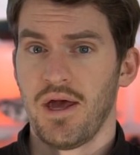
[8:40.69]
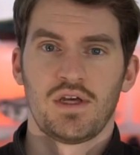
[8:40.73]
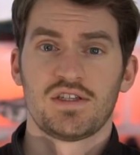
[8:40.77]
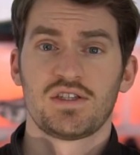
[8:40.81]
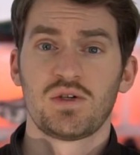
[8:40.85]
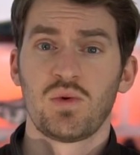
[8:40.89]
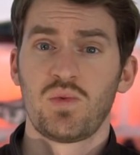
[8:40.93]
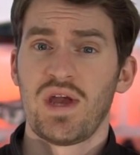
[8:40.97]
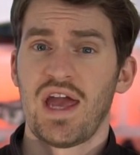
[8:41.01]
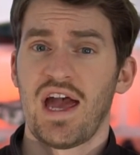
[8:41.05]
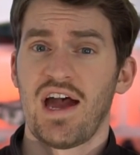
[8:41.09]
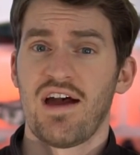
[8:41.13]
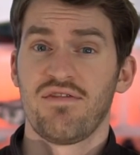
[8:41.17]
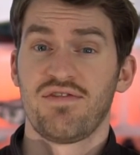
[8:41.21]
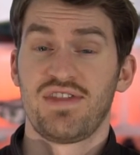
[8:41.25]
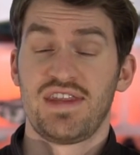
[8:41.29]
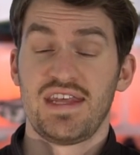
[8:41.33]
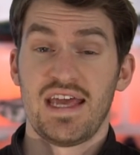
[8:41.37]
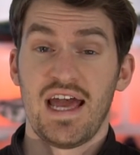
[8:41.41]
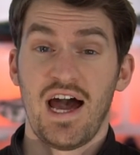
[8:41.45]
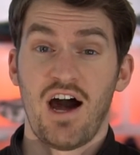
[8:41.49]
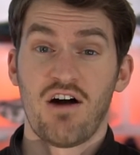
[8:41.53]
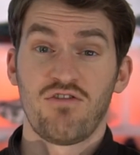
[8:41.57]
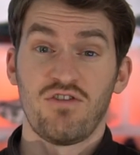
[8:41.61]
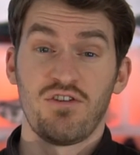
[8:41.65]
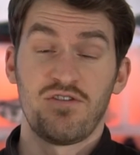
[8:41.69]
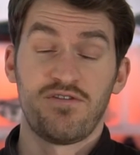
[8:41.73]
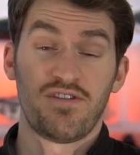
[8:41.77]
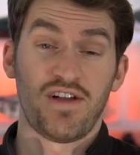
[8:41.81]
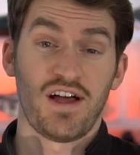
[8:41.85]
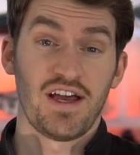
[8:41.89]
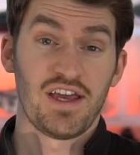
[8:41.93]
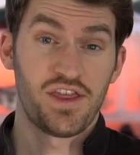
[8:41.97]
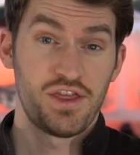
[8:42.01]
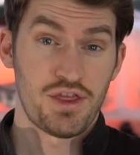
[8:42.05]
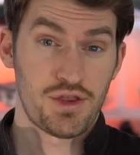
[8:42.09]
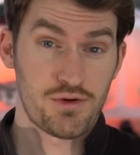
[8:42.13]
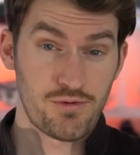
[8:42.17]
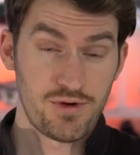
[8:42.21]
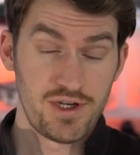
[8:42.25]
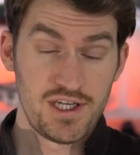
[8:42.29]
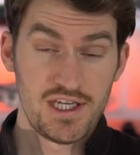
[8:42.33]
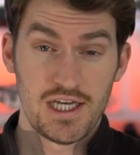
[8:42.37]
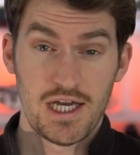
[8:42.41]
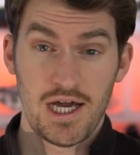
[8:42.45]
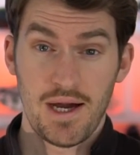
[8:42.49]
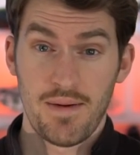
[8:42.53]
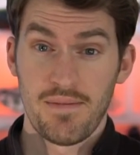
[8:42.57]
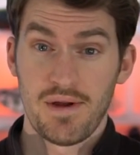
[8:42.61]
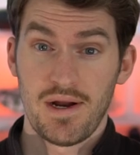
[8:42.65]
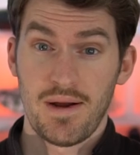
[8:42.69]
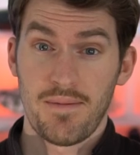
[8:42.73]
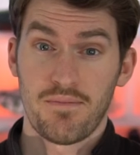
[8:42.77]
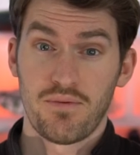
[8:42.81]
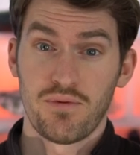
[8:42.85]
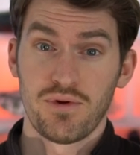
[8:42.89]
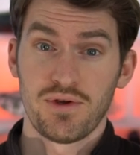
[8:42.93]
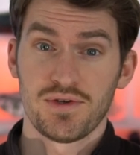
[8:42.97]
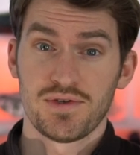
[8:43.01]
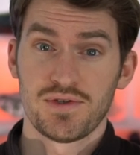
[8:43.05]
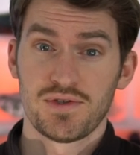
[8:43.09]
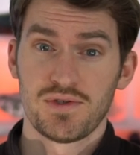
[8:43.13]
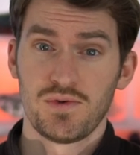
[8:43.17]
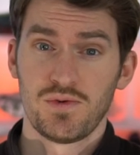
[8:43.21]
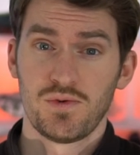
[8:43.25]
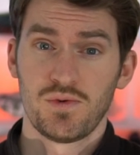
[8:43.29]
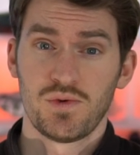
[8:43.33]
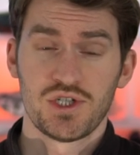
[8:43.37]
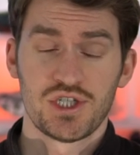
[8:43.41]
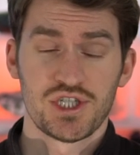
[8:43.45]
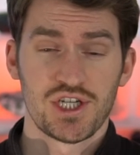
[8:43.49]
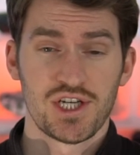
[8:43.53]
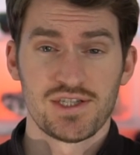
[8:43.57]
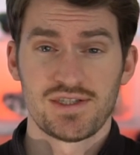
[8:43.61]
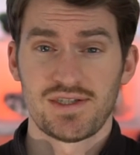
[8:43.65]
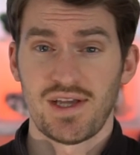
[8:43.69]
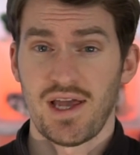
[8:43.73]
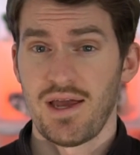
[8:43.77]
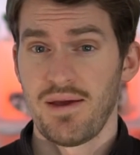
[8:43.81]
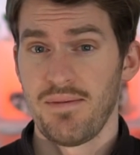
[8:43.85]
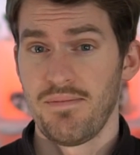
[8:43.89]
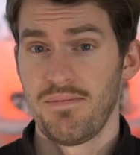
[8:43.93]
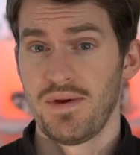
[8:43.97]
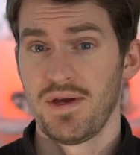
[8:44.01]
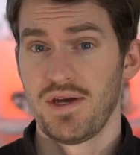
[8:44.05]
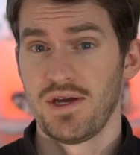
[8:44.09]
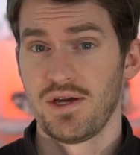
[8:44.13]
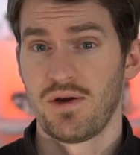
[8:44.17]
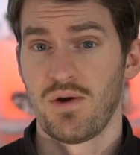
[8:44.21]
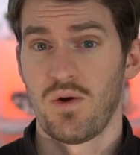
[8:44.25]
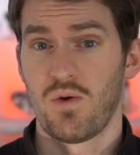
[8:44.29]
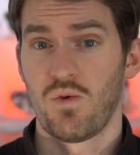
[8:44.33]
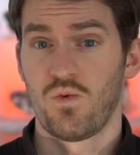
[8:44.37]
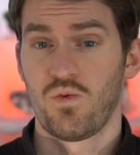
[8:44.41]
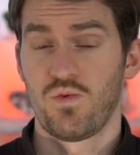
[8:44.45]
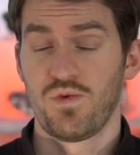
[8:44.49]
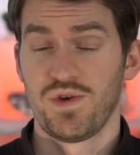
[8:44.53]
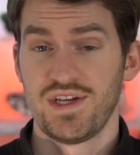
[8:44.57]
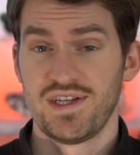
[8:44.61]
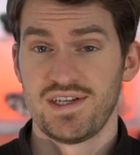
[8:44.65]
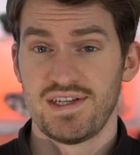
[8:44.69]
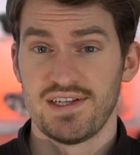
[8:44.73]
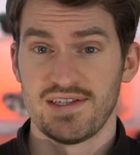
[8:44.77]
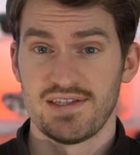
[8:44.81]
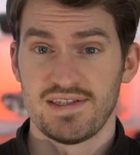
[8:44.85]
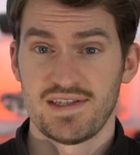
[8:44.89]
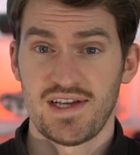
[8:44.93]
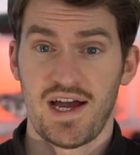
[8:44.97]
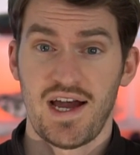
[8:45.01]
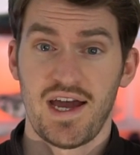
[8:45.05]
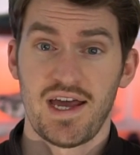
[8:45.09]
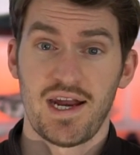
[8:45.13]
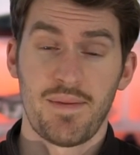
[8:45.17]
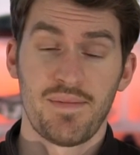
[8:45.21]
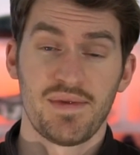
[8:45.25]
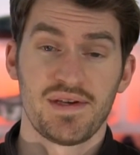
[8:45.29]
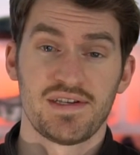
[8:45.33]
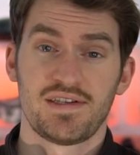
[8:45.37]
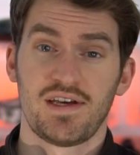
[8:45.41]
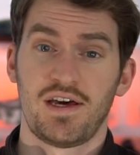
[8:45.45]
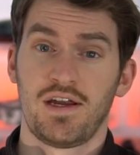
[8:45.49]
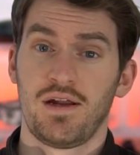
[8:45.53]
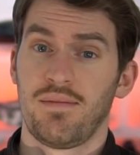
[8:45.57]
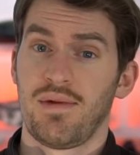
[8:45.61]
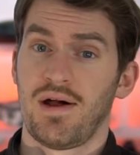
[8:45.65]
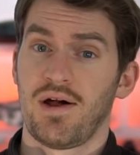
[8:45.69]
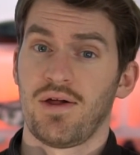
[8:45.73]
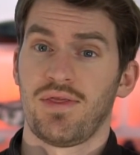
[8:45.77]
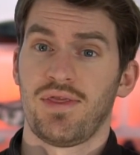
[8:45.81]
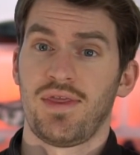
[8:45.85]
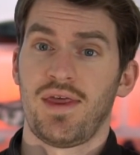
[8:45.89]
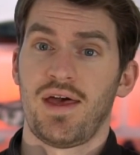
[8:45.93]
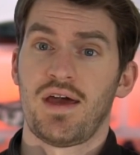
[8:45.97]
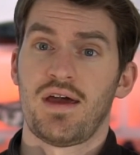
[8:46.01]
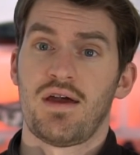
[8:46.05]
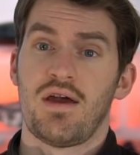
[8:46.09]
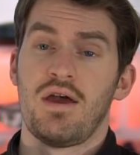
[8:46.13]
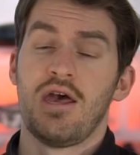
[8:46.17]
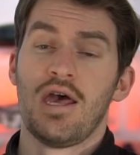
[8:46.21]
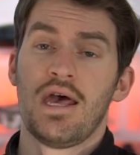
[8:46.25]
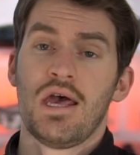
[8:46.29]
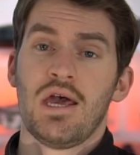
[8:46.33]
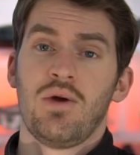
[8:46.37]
So we have the Alphafly 3 coming up real soon, which gets a big redesign. I'm excited about that.